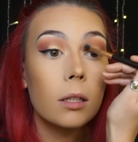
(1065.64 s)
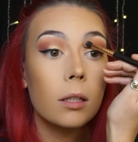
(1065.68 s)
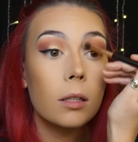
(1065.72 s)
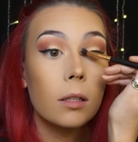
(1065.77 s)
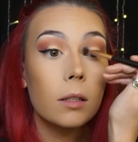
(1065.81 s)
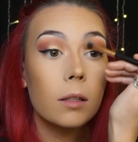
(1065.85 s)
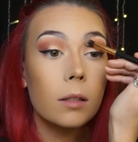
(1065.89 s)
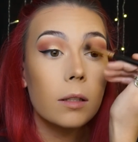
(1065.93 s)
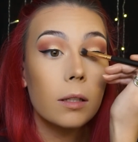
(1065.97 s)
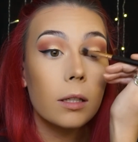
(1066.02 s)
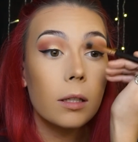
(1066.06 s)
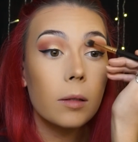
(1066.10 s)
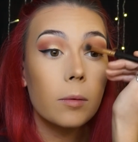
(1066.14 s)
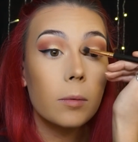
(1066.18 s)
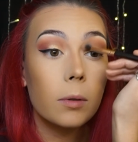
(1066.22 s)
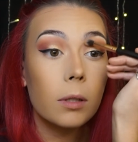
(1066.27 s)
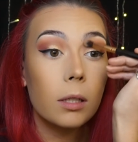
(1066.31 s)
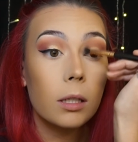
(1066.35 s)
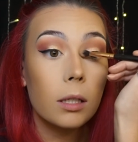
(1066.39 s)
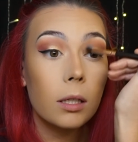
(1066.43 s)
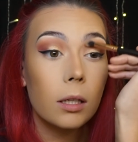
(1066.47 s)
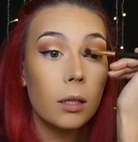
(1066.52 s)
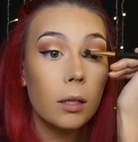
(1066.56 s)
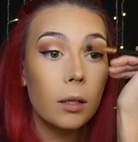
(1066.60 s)
So you want
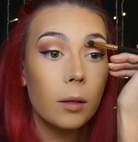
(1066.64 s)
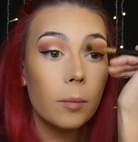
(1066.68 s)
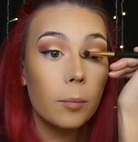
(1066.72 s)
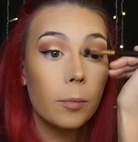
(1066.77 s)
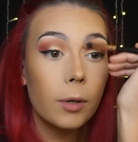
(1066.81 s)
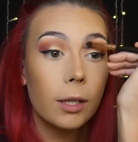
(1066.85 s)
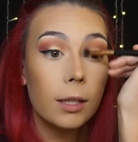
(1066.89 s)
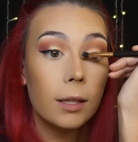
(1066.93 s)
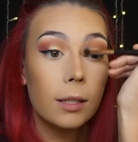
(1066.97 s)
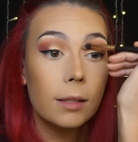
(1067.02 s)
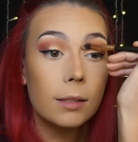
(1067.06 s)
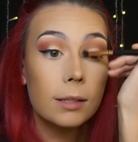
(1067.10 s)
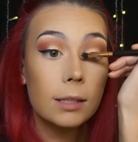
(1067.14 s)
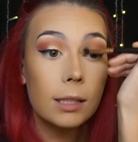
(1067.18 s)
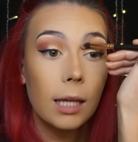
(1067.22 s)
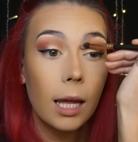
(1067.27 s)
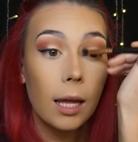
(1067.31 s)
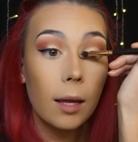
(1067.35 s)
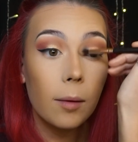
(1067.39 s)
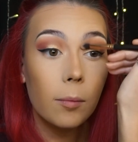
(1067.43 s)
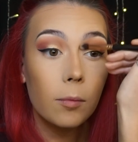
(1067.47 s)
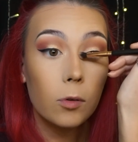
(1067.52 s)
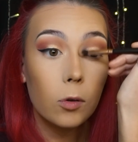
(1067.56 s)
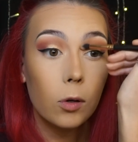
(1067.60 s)
to bring the
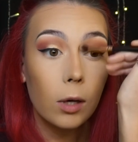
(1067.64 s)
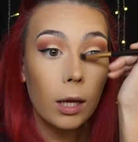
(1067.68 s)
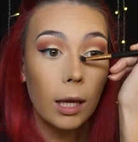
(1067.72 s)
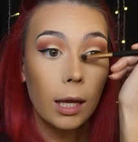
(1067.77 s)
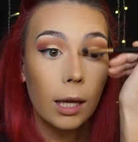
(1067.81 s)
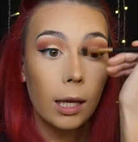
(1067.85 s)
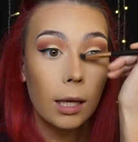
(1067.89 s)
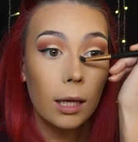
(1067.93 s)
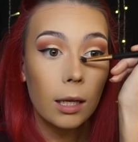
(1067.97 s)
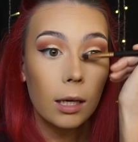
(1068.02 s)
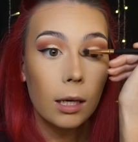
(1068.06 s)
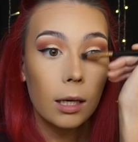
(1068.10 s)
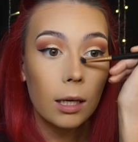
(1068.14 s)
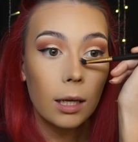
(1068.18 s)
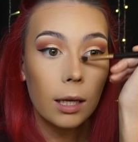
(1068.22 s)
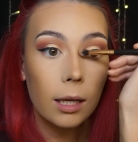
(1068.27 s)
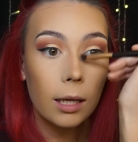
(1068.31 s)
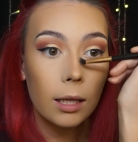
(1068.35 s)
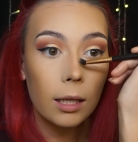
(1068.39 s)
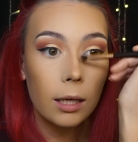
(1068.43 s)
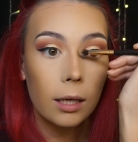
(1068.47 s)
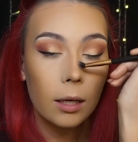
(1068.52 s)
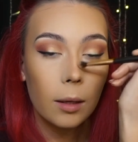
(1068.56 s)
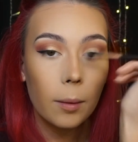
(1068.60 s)
same shade
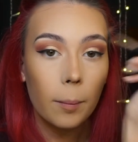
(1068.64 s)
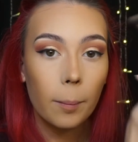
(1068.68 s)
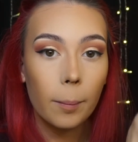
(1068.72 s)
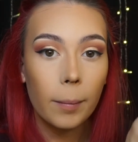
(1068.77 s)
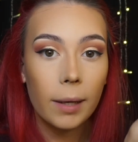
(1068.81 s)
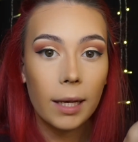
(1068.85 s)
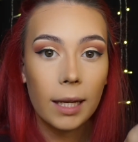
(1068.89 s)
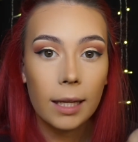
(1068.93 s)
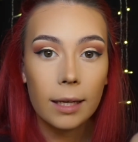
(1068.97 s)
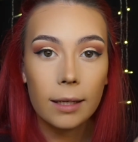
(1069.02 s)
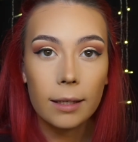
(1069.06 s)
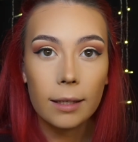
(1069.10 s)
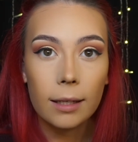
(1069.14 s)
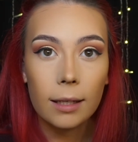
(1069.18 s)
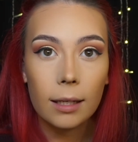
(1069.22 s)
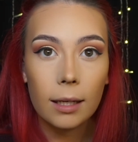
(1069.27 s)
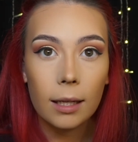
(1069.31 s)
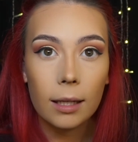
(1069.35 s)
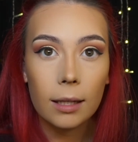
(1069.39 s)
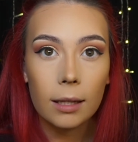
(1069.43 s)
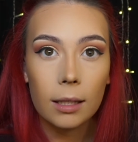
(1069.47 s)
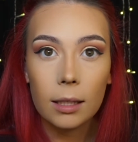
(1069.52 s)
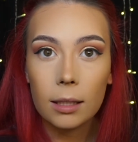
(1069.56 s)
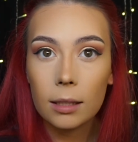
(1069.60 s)
and blend it
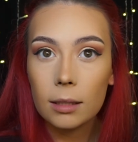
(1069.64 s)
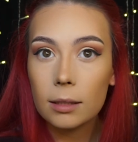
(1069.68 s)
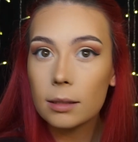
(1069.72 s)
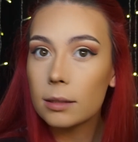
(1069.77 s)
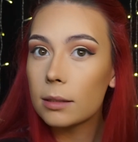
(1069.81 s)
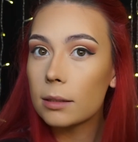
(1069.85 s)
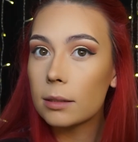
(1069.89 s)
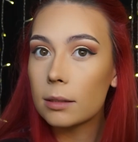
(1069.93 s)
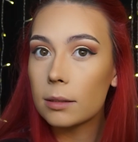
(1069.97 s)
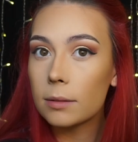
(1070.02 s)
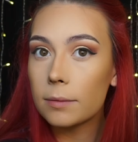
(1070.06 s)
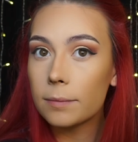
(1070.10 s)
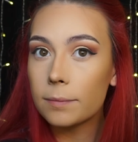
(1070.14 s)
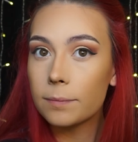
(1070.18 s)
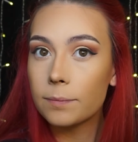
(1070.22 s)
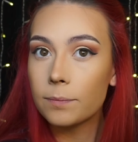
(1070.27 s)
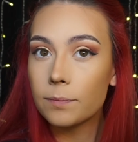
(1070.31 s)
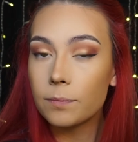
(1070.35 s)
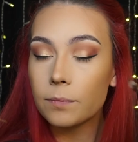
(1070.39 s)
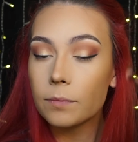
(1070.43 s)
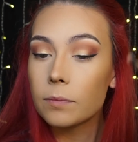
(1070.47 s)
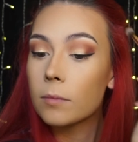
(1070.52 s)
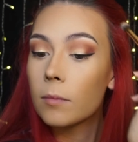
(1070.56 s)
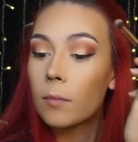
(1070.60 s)
like this
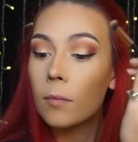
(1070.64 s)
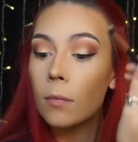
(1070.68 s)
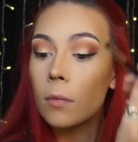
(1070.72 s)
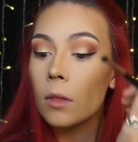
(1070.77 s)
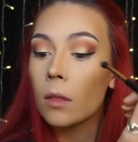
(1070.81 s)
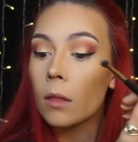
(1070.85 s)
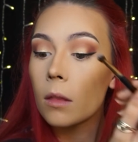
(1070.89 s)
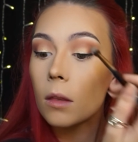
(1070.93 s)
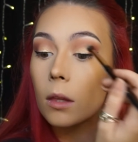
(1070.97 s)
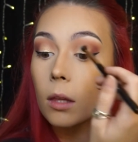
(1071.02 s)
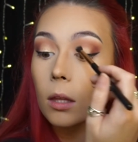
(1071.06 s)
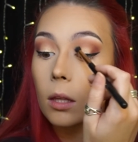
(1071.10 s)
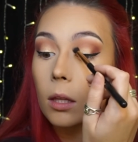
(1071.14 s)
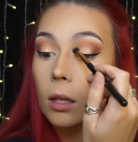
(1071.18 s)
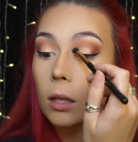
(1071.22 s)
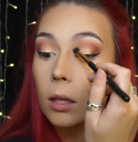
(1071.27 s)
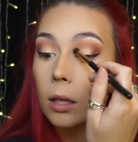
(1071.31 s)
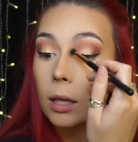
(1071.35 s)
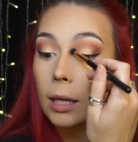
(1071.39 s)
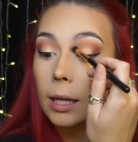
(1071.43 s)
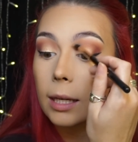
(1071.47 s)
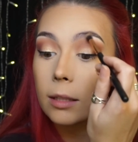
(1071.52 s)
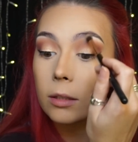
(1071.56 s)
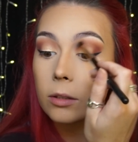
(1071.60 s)

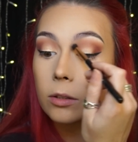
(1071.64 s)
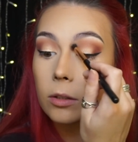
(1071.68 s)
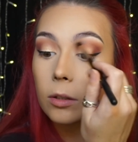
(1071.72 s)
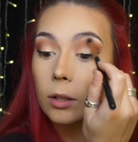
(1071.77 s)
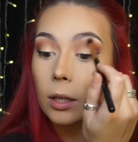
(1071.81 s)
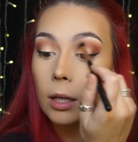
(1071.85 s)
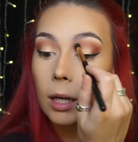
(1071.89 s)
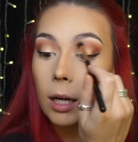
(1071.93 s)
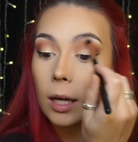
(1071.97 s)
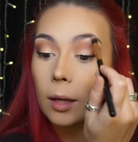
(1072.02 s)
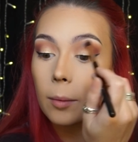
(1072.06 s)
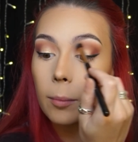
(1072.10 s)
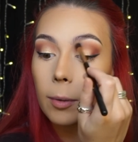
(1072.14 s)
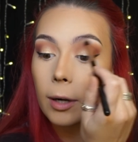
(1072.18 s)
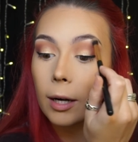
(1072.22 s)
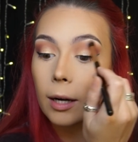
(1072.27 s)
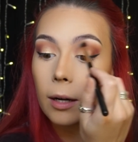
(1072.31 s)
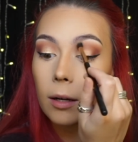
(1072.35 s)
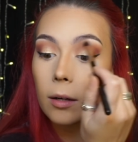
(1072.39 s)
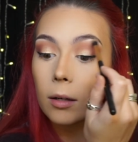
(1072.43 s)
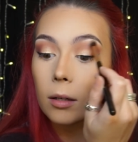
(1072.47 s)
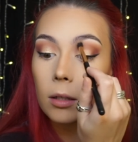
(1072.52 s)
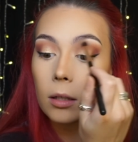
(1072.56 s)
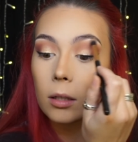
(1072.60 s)
into your
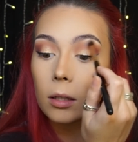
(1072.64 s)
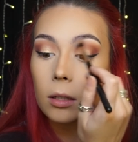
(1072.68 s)
eyebrow.